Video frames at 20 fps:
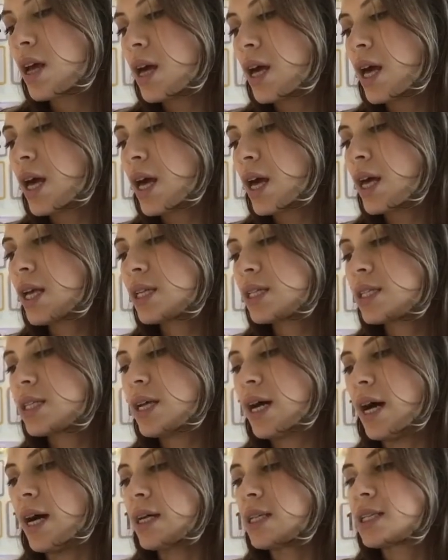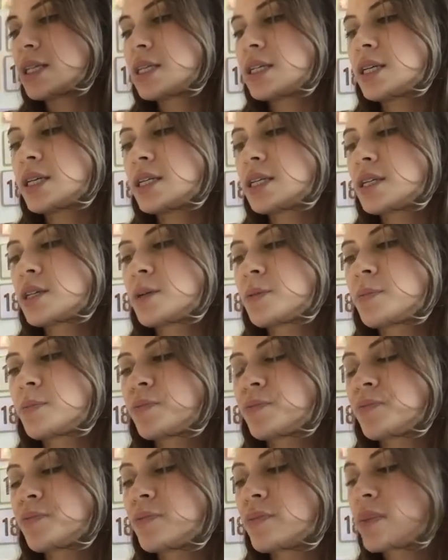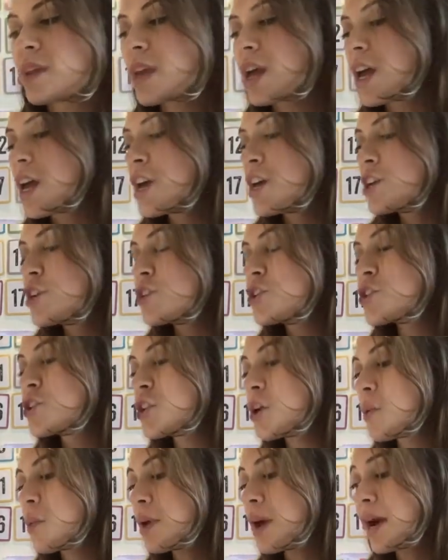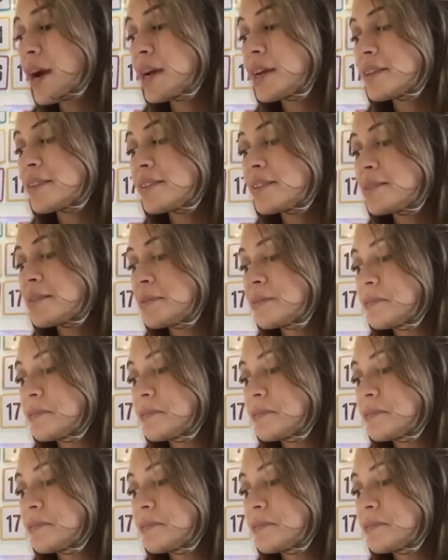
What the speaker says: And that's it. So guys,